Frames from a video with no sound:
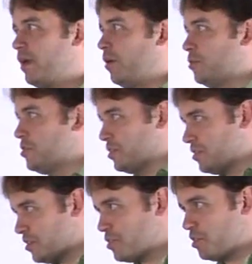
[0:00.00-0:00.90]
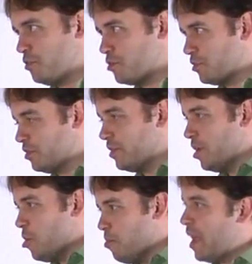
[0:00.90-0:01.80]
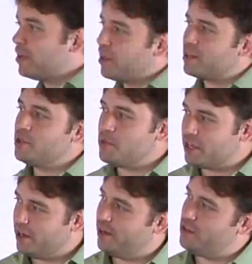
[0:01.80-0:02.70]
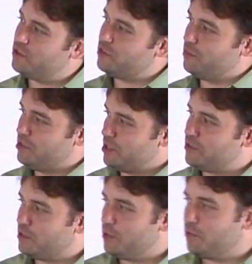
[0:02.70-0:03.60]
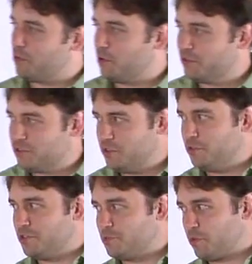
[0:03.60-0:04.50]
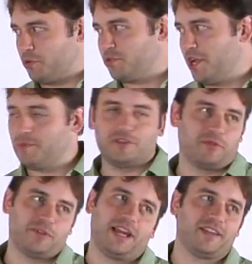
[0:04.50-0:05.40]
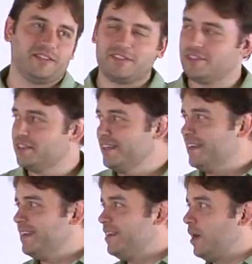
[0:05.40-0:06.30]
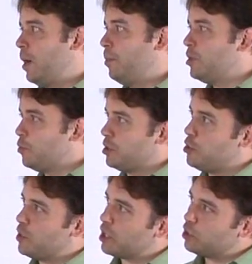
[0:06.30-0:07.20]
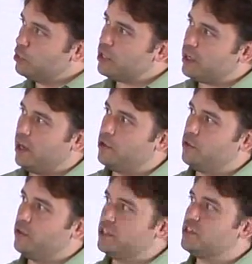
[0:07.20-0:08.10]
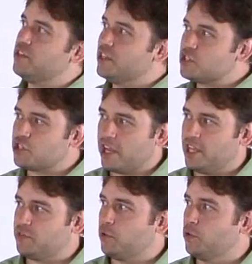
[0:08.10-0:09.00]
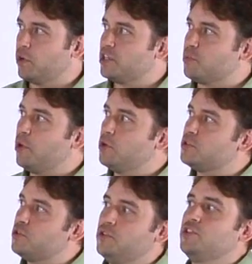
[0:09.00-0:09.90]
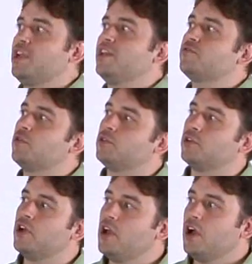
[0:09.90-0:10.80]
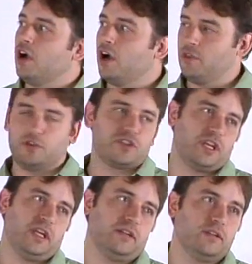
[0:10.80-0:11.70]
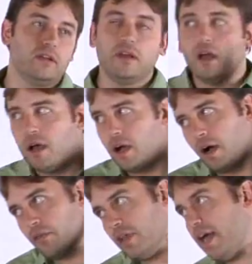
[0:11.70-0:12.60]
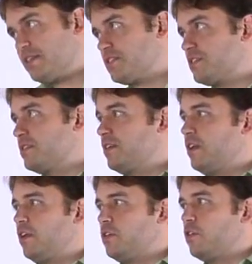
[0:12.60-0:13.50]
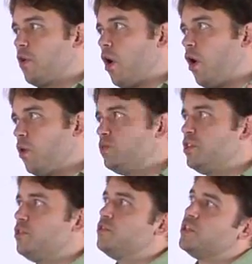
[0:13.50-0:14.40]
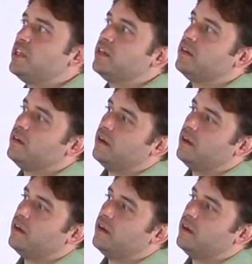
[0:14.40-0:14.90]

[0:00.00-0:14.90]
which is a decision you should make lightly because Magento, of course, uses Prototype and Scriptaculous. But you would include it under this JS folder as opposed to the JS folder under skin, unless you're only using